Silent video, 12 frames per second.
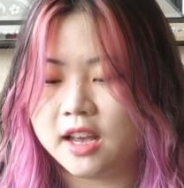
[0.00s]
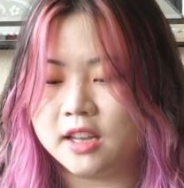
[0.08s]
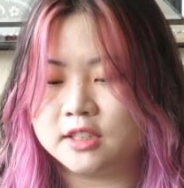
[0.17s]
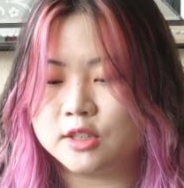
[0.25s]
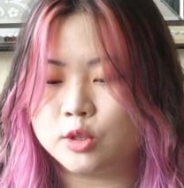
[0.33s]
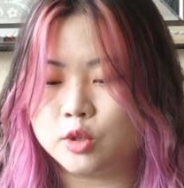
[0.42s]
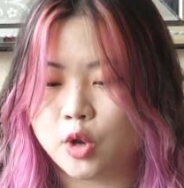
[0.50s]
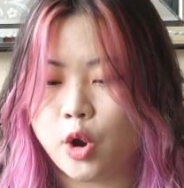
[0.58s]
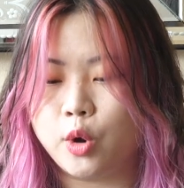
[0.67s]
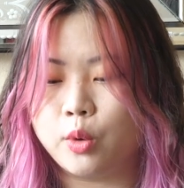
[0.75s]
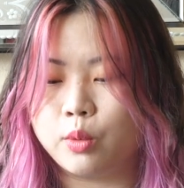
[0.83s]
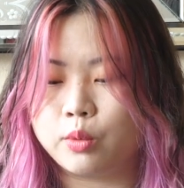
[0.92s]
It's
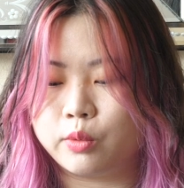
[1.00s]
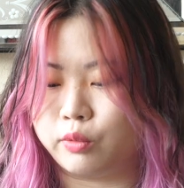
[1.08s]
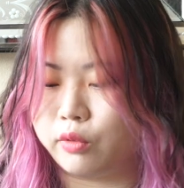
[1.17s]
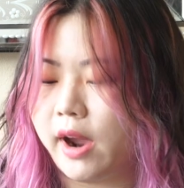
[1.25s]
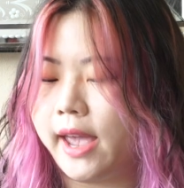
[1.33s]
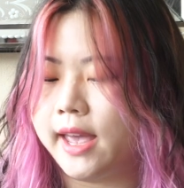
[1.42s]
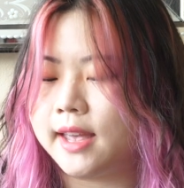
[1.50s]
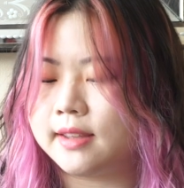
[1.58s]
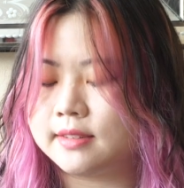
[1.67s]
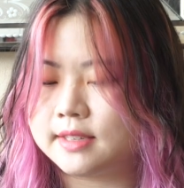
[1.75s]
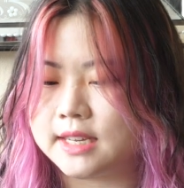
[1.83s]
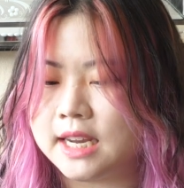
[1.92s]
so grand.